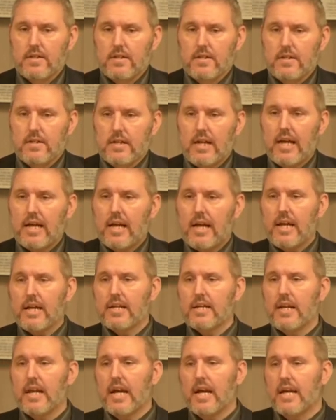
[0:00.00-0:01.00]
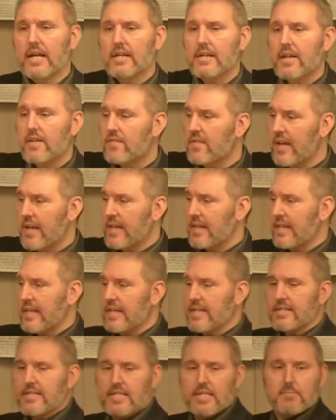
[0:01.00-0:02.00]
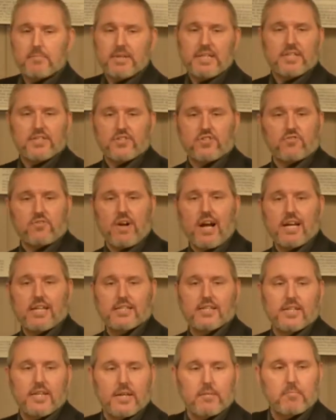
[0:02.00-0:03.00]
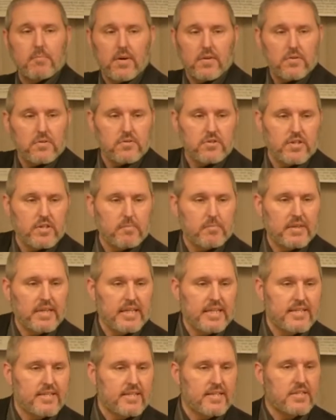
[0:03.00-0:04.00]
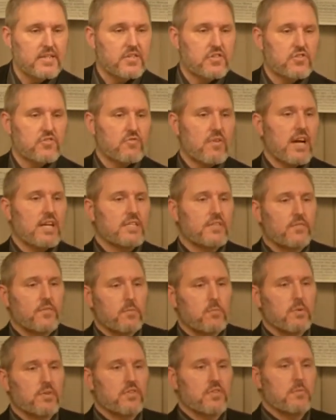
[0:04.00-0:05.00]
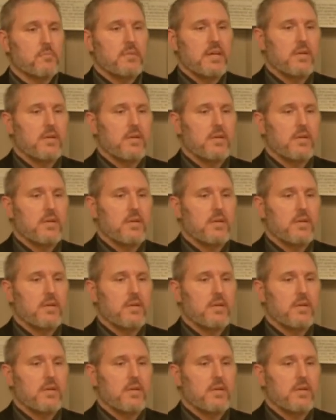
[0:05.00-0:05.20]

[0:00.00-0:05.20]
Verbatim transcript: and, and they can easily be distracted, and mothers can be easily distracted from what their main